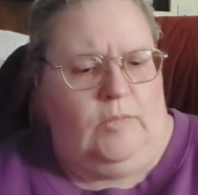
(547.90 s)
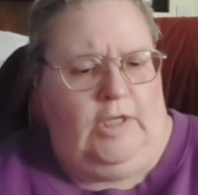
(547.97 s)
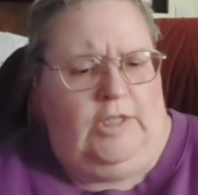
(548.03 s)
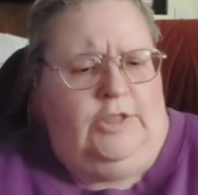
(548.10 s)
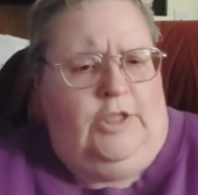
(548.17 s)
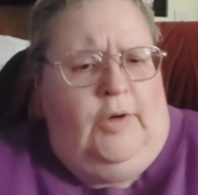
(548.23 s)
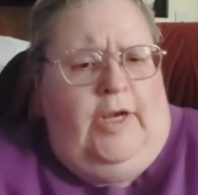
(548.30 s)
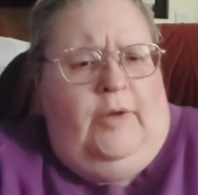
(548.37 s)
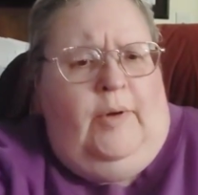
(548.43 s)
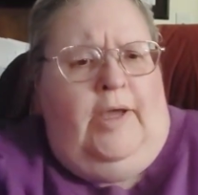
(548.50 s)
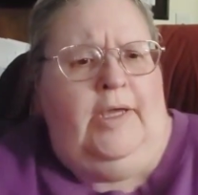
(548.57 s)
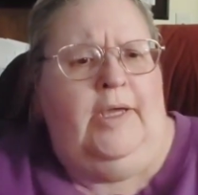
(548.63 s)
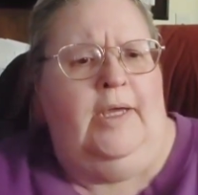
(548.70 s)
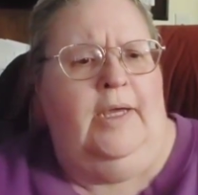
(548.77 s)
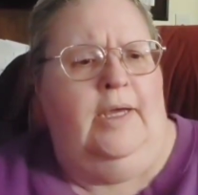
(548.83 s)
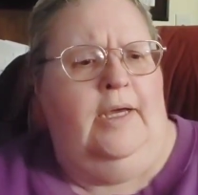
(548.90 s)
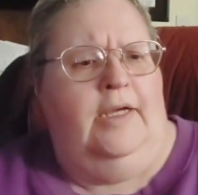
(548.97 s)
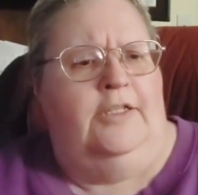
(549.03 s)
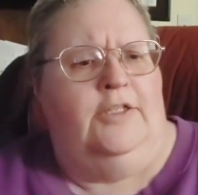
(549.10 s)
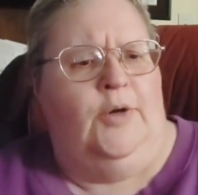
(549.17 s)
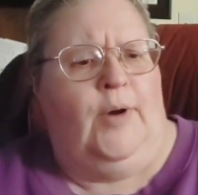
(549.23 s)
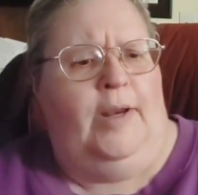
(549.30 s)
So anyway,
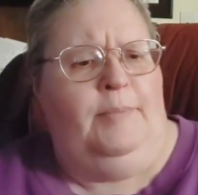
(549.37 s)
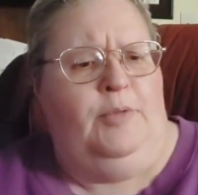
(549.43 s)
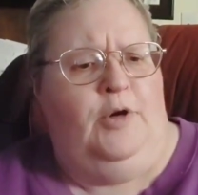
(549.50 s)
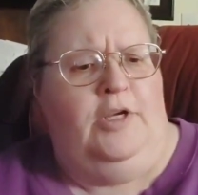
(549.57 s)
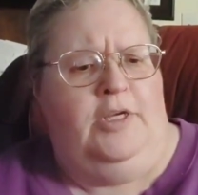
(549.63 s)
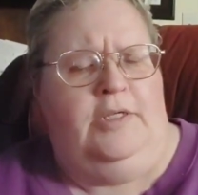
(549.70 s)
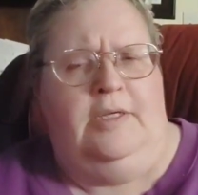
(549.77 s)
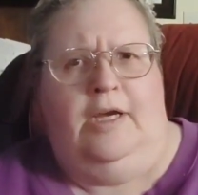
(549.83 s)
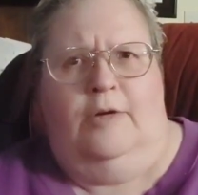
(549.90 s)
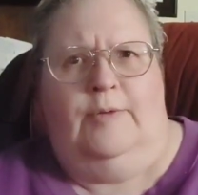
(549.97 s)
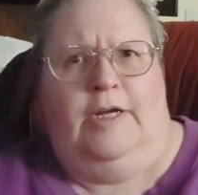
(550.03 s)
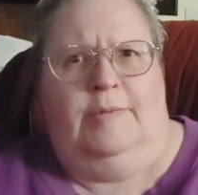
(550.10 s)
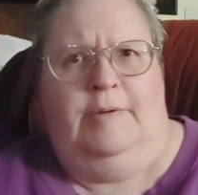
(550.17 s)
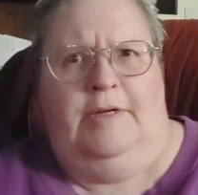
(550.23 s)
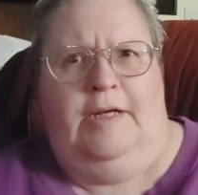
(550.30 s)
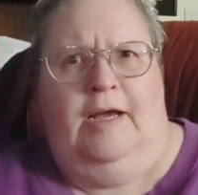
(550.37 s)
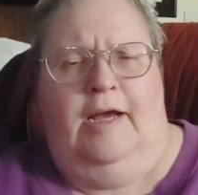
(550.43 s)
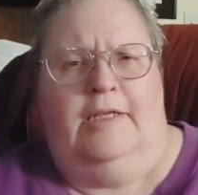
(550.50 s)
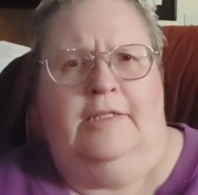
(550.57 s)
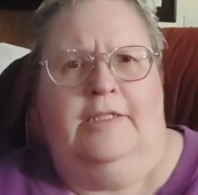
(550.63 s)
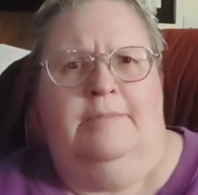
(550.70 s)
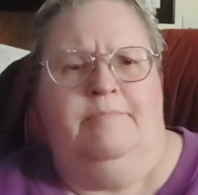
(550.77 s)
it's a great book. I recommend it
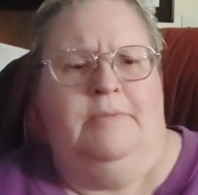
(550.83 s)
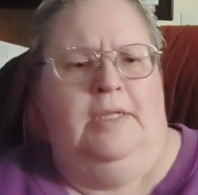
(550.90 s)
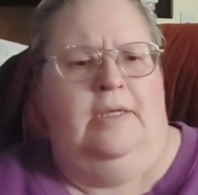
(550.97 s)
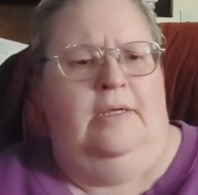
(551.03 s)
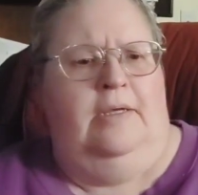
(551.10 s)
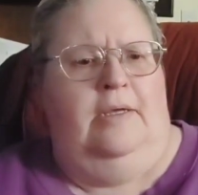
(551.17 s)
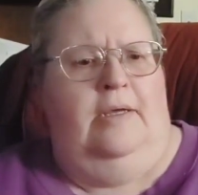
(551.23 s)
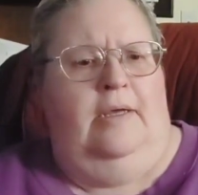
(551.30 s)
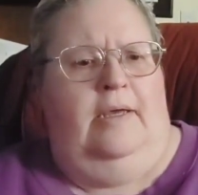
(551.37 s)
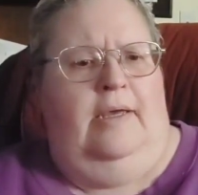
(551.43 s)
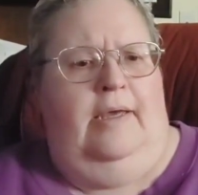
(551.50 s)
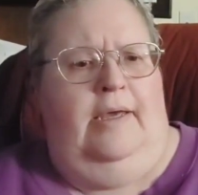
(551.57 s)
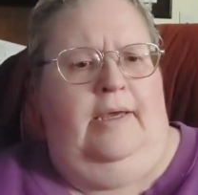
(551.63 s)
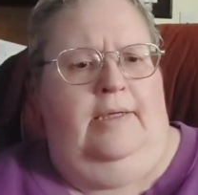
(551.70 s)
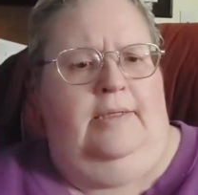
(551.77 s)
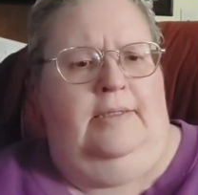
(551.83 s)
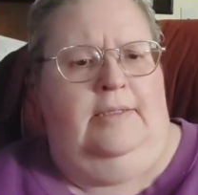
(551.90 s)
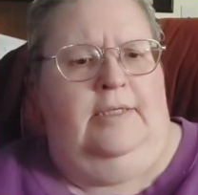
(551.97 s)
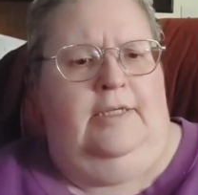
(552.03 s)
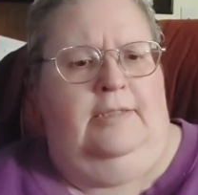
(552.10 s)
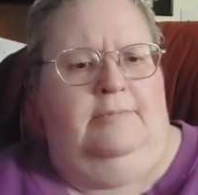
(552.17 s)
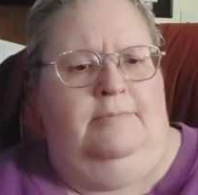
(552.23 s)
highly. And
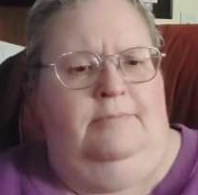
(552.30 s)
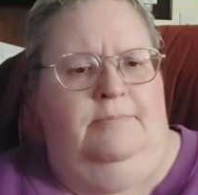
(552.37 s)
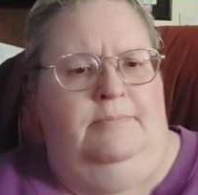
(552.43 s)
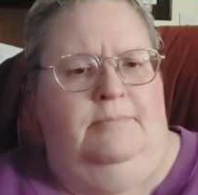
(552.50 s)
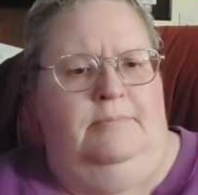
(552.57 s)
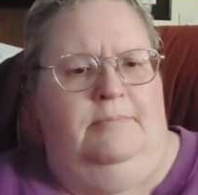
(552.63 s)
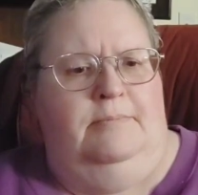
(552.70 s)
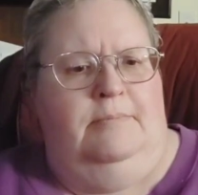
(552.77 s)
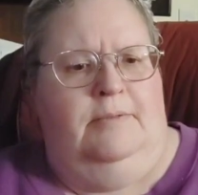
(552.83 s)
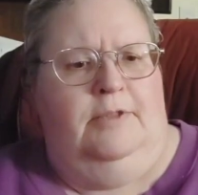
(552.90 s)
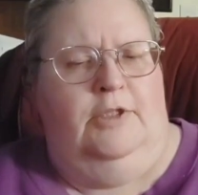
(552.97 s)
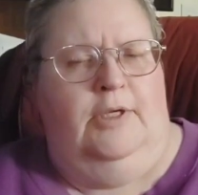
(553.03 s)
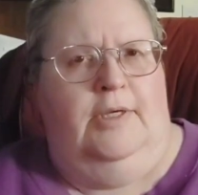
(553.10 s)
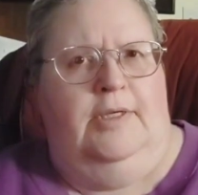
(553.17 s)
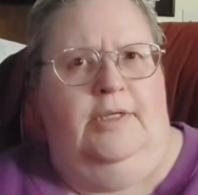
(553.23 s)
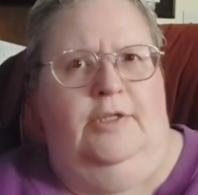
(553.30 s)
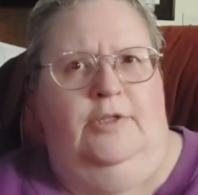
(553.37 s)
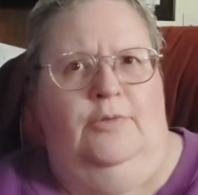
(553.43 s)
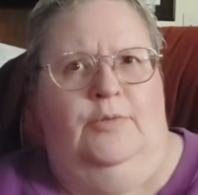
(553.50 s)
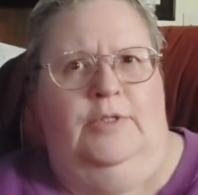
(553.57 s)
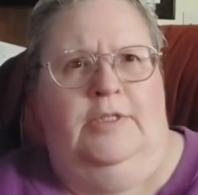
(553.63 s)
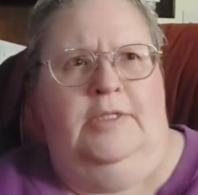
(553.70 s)
I
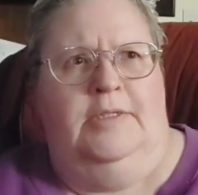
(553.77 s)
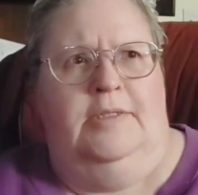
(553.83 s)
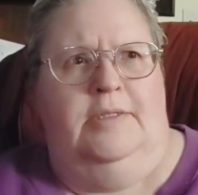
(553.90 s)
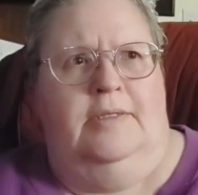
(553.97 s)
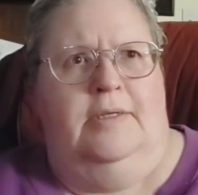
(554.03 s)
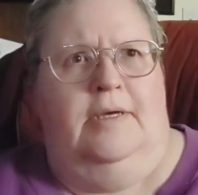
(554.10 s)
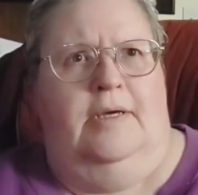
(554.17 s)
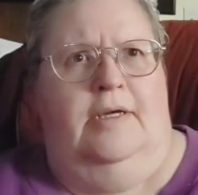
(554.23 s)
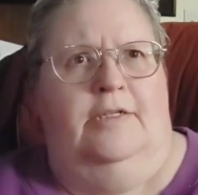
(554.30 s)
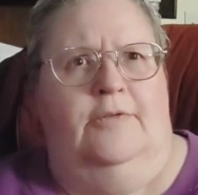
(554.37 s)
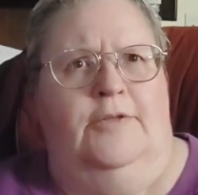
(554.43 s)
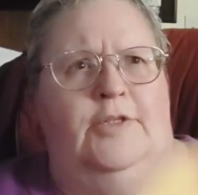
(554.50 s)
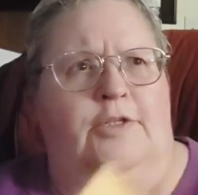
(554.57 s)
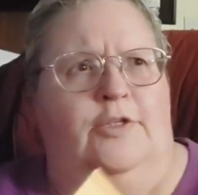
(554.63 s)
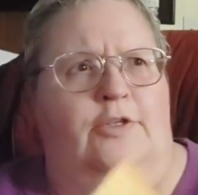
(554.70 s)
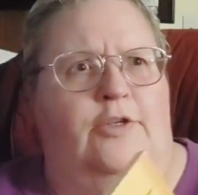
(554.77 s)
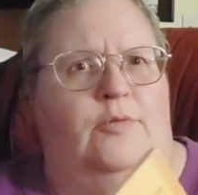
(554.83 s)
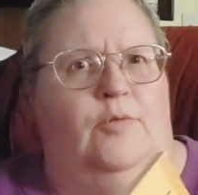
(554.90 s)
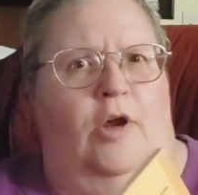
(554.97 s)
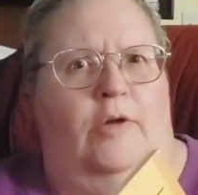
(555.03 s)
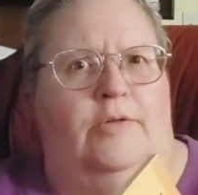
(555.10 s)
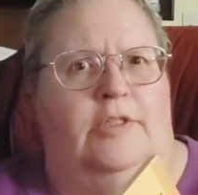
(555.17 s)
don't think you could go
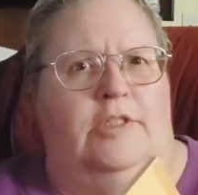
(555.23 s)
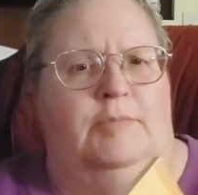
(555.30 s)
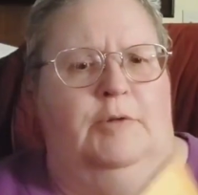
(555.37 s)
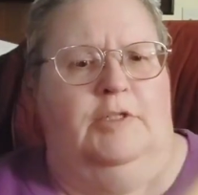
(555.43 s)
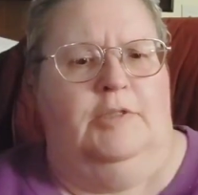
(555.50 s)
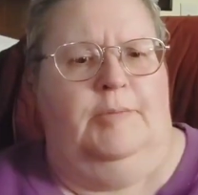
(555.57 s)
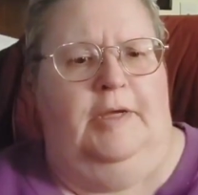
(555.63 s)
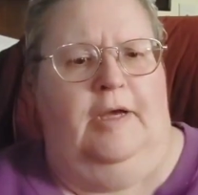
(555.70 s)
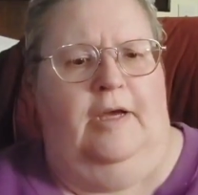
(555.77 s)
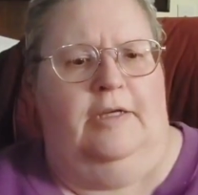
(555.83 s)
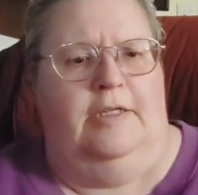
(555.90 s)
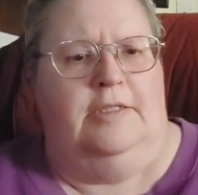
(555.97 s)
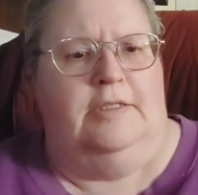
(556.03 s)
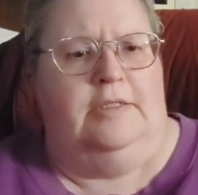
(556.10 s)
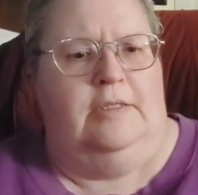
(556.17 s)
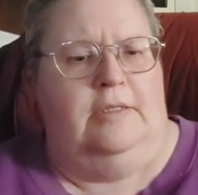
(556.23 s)
wrong with this book, to be honest.